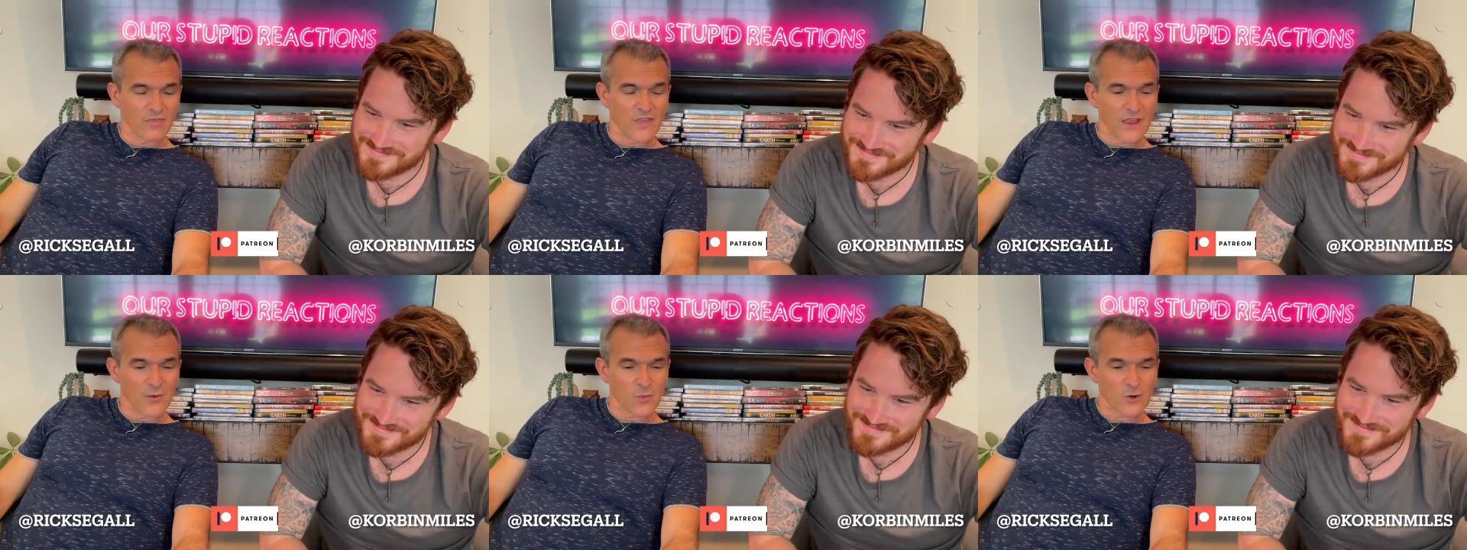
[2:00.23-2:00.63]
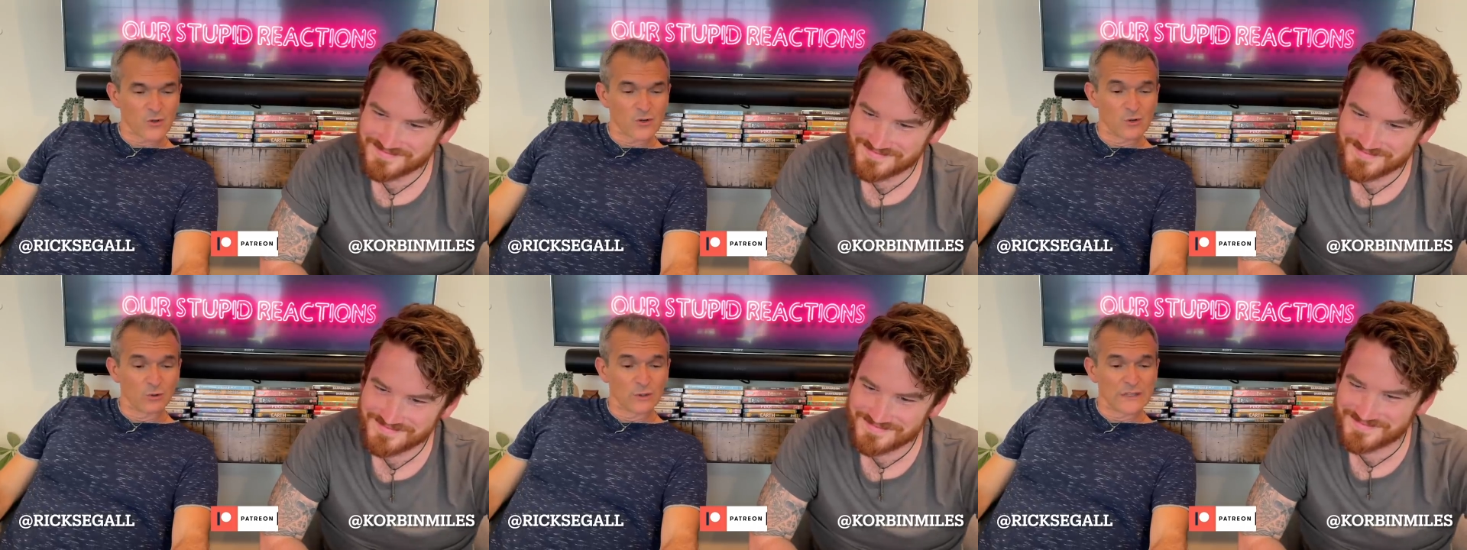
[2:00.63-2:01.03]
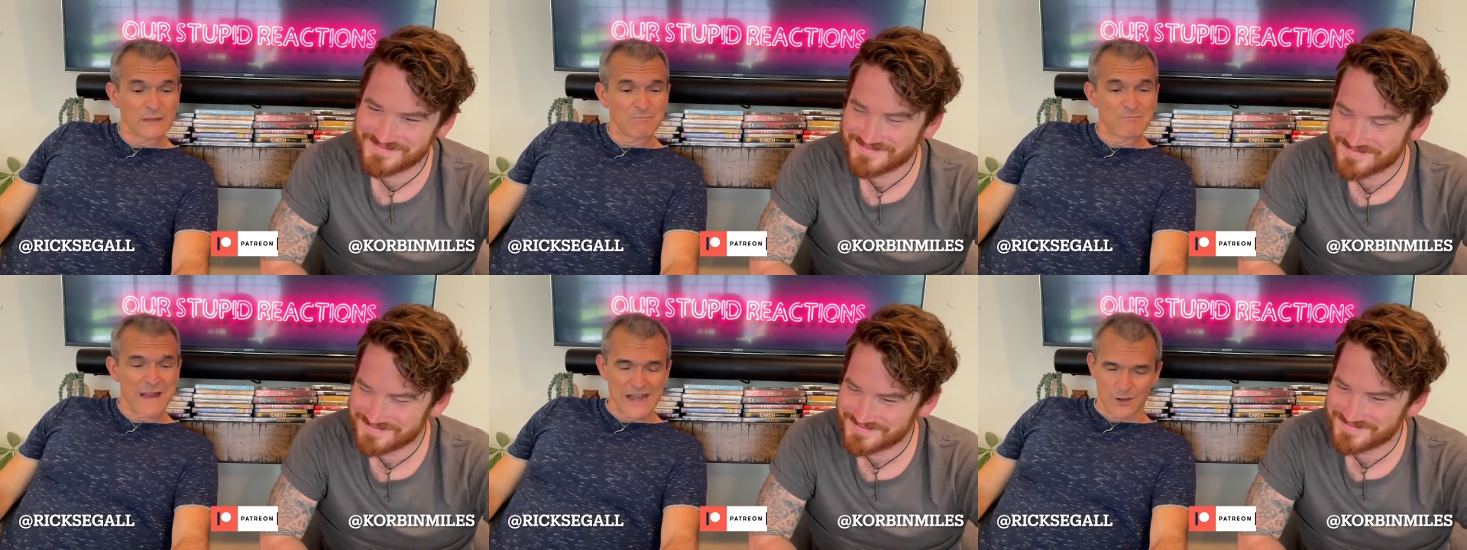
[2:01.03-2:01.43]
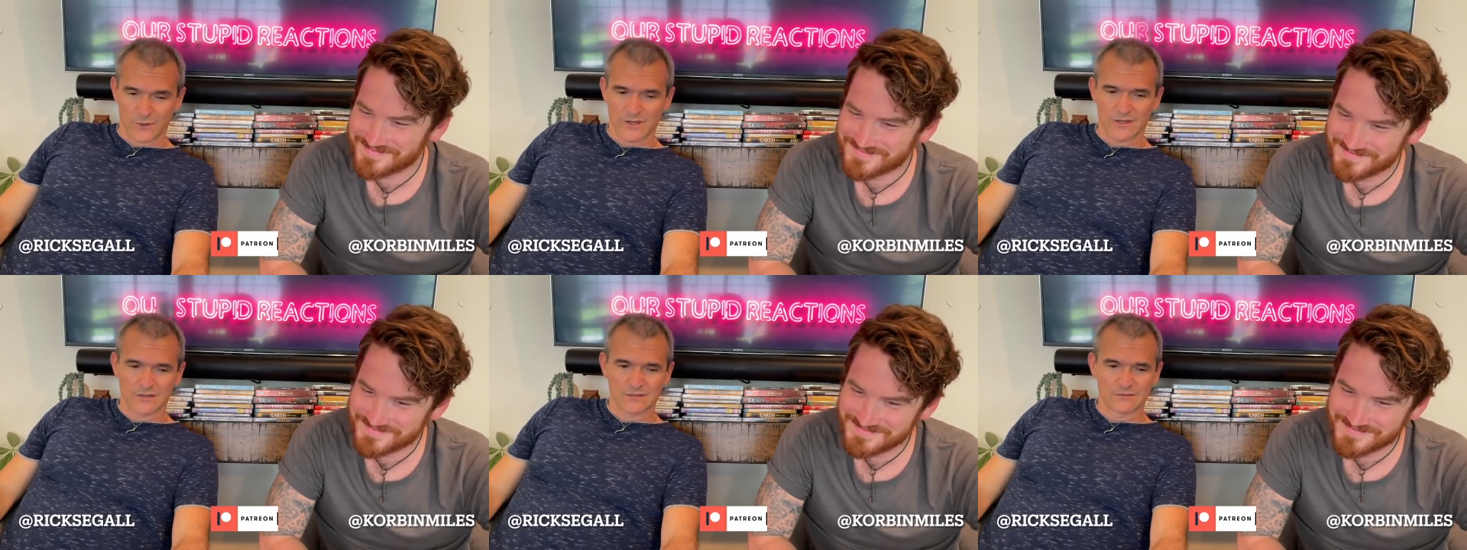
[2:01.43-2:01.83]
Speaker 1: They were newly
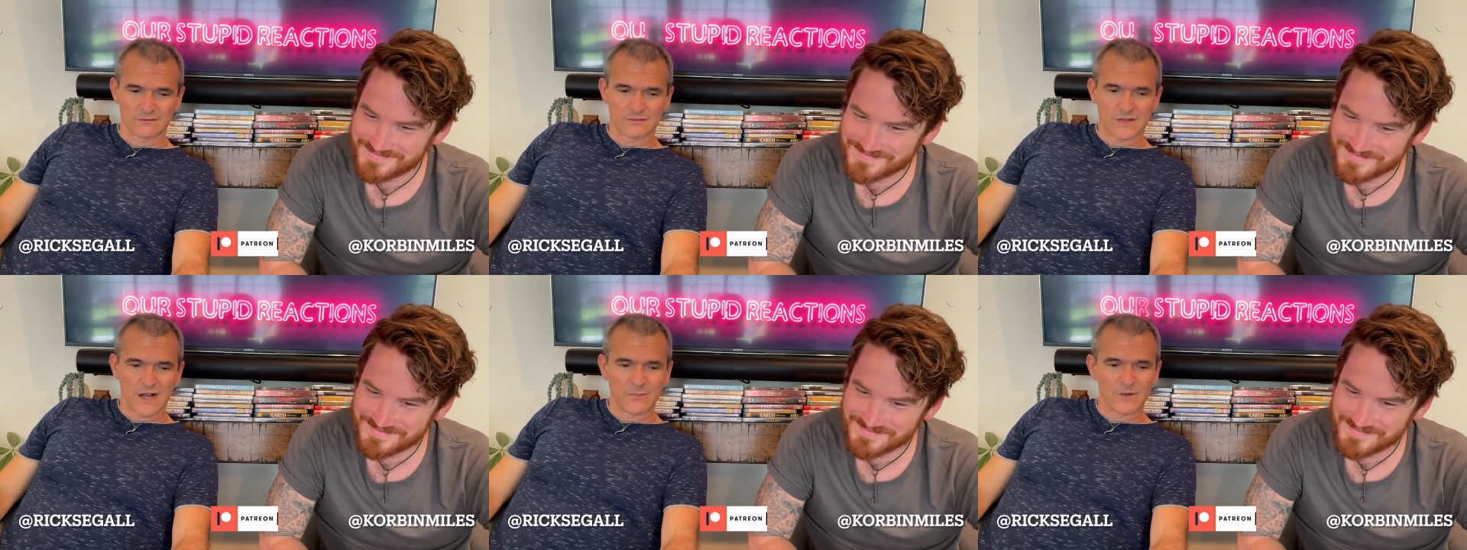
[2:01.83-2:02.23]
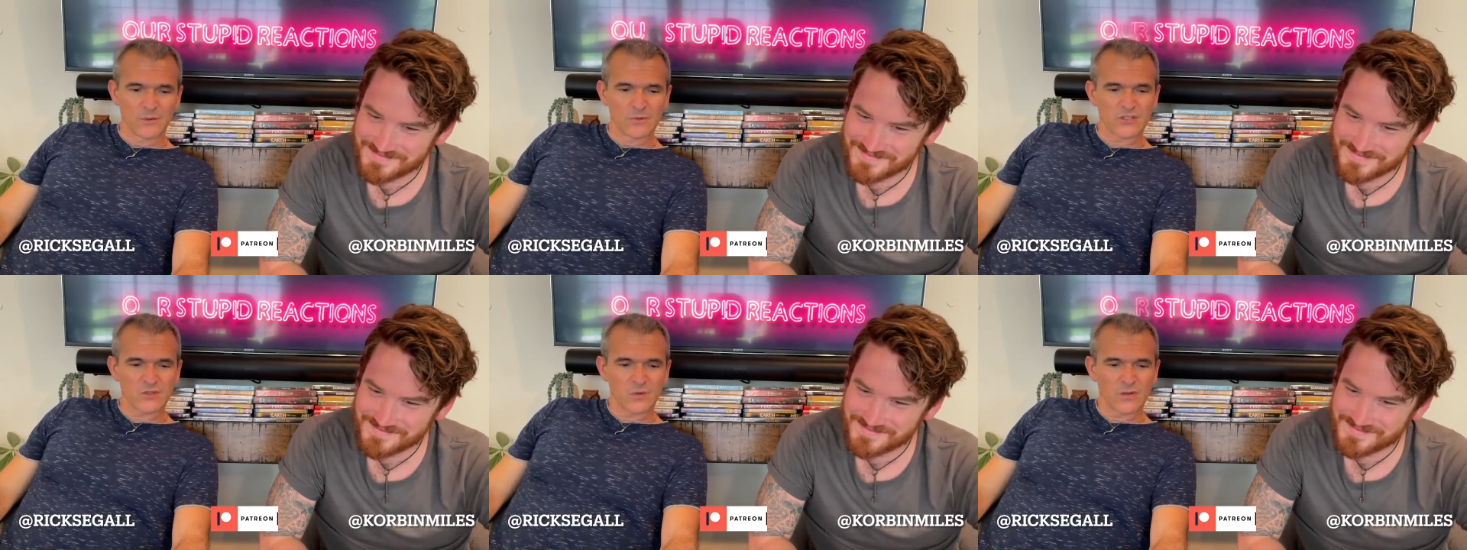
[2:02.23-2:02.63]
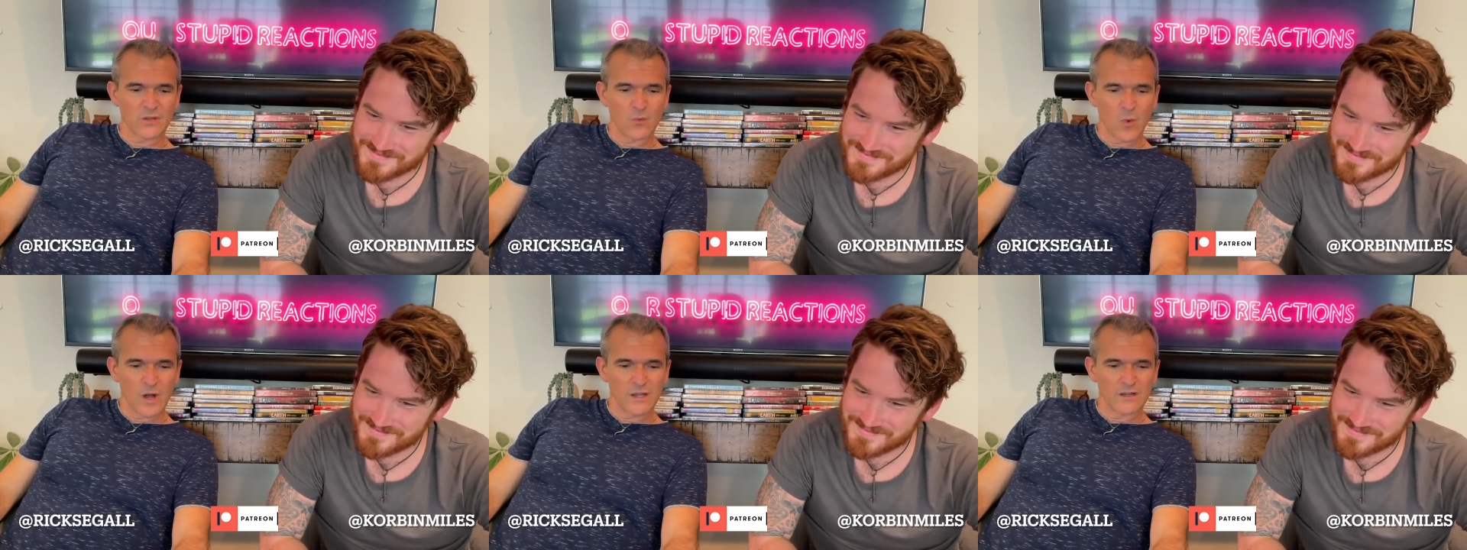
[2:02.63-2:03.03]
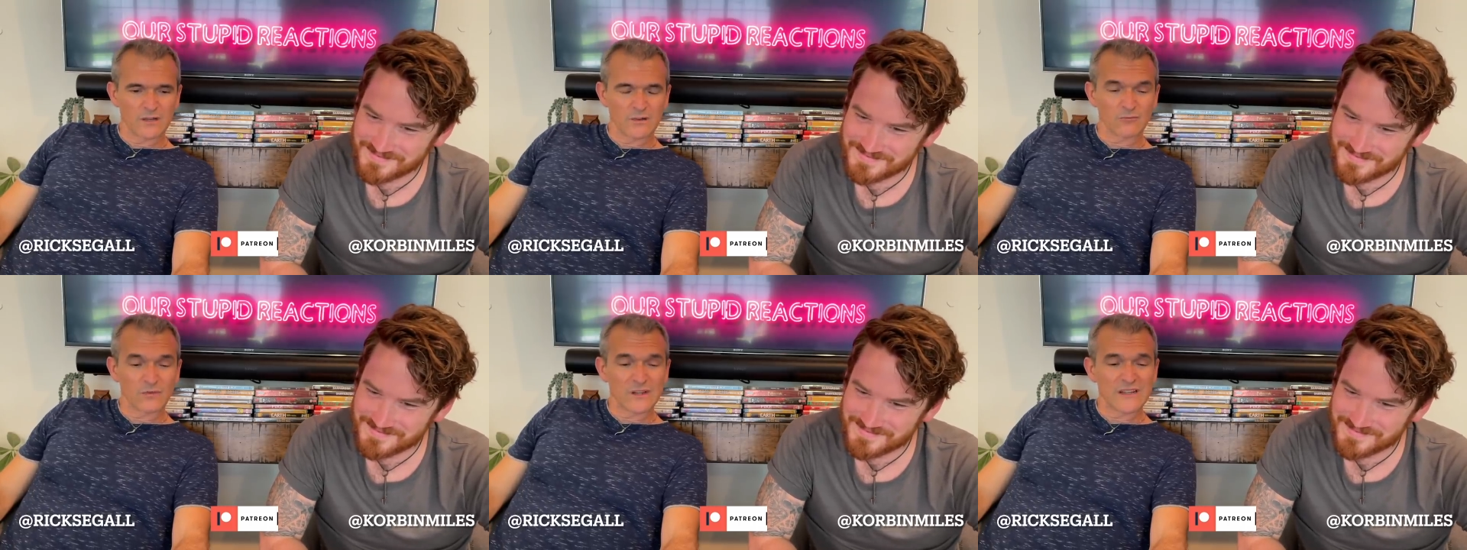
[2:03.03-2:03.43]
married. Aamir was
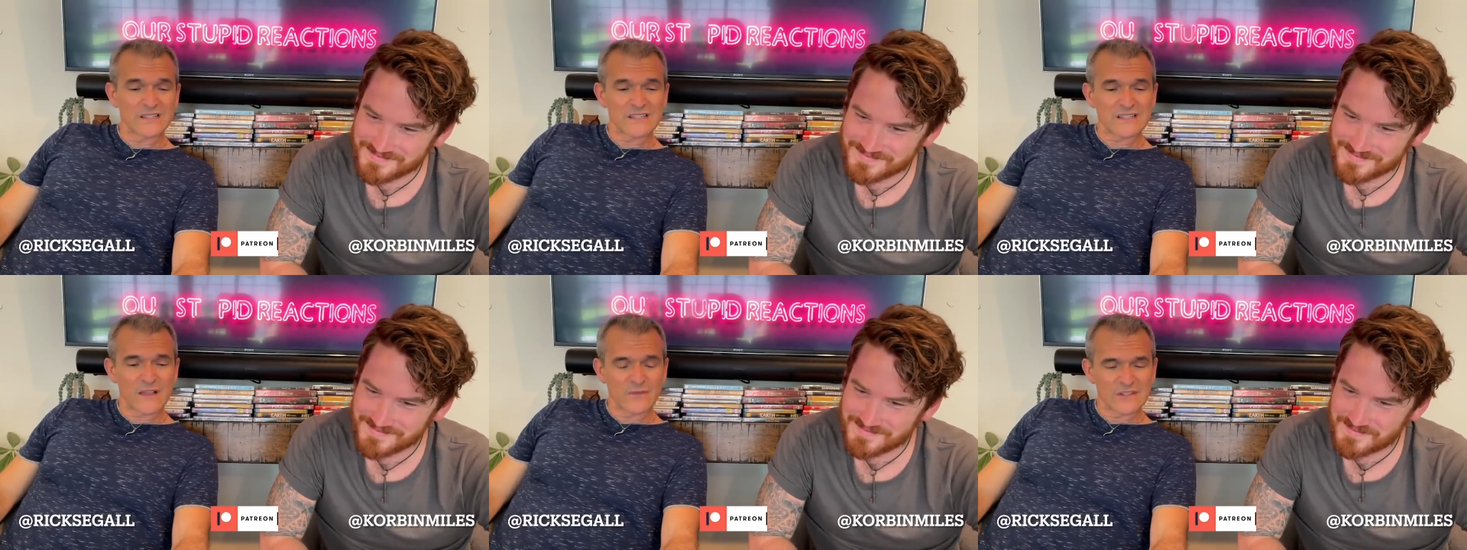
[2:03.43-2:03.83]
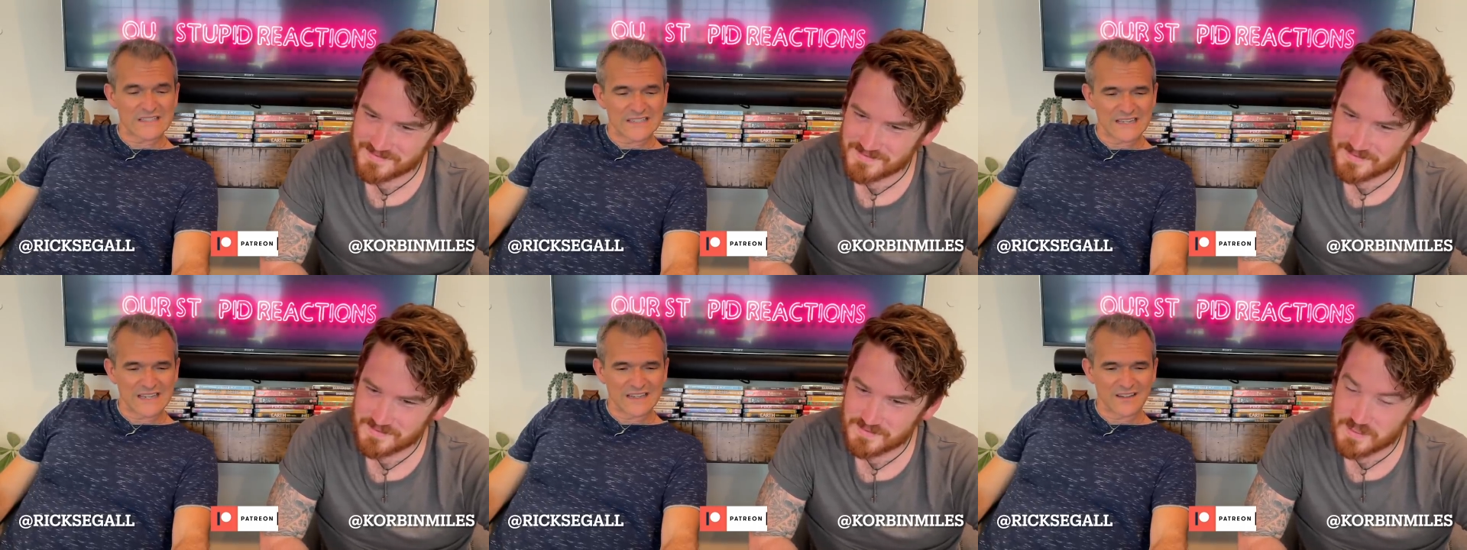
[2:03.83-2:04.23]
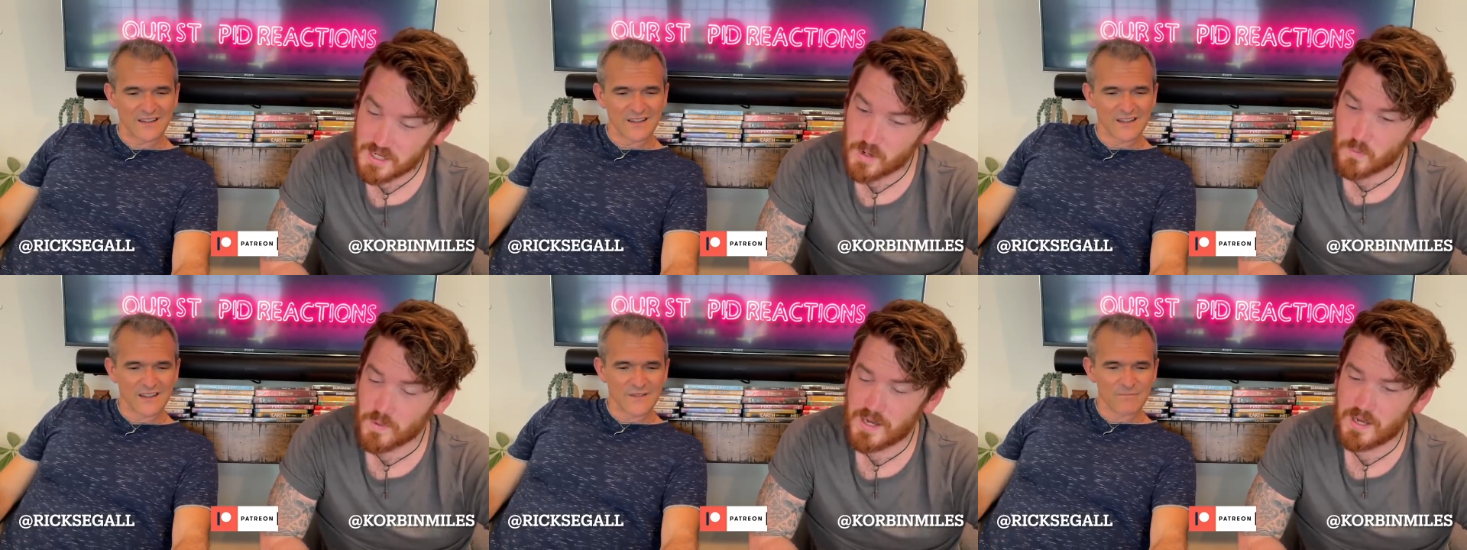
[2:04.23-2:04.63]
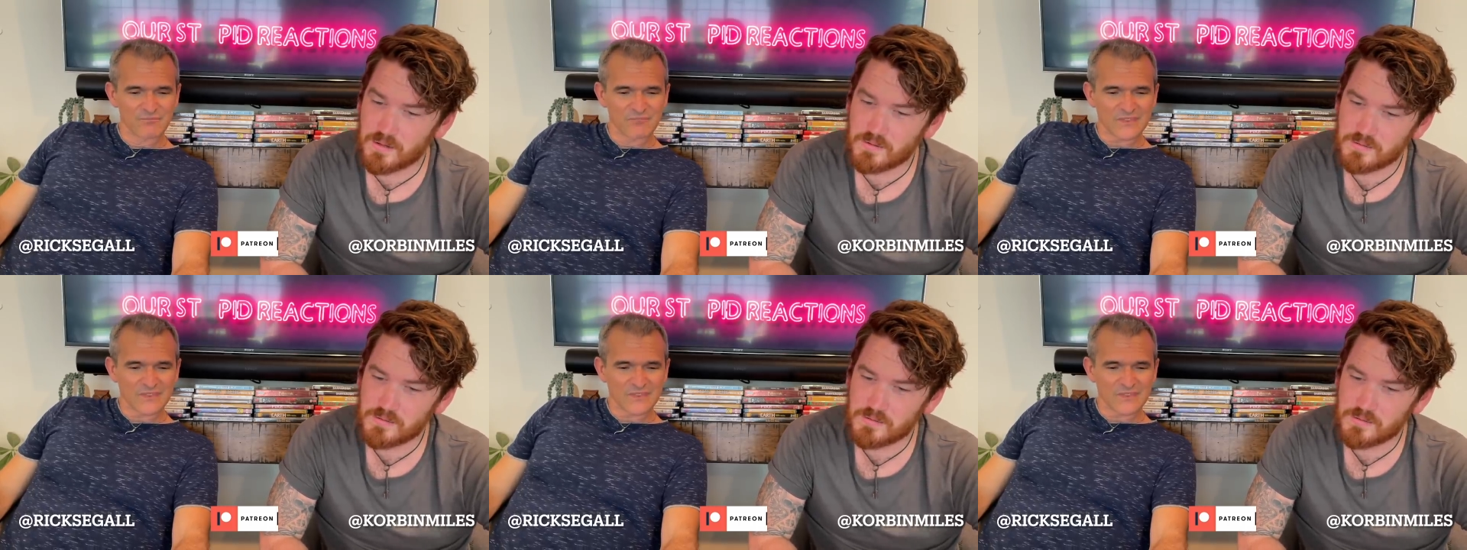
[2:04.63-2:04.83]
21, Rina 17. Oh, wow.